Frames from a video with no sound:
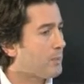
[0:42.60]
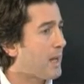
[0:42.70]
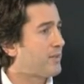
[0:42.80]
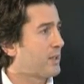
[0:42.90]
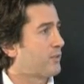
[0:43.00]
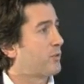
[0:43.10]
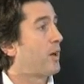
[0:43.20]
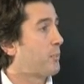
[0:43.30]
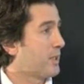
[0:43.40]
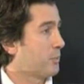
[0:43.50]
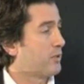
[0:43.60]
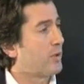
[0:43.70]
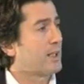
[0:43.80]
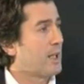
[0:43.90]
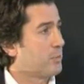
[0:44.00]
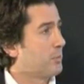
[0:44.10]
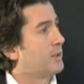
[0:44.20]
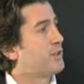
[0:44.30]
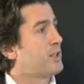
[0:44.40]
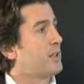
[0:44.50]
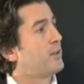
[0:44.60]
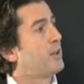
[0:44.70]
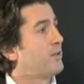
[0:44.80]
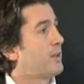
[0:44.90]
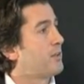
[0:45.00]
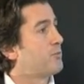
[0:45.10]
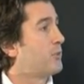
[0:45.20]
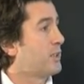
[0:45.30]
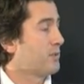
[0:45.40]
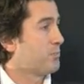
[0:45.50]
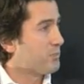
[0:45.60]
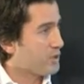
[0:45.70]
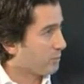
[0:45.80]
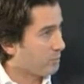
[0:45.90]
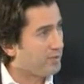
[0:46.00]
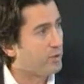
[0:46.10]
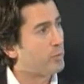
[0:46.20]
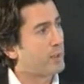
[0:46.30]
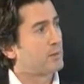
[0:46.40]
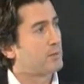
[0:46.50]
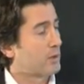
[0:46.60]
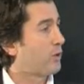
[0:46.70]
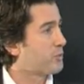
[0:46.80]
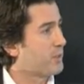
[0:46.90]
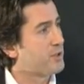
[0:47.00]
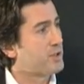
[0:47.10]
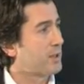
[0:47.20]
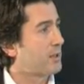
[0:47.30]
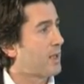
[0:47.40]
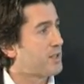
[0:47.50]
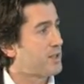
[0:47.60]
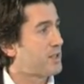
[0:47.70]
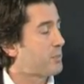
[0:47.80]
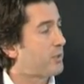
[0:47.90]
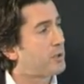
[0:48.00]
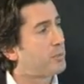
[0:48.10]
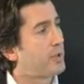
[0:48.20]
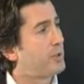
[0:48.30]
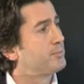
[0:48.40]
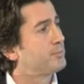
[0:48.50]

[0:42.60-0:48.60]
having the right people, the right capability, and then really sort of performing and contributing as appropriate.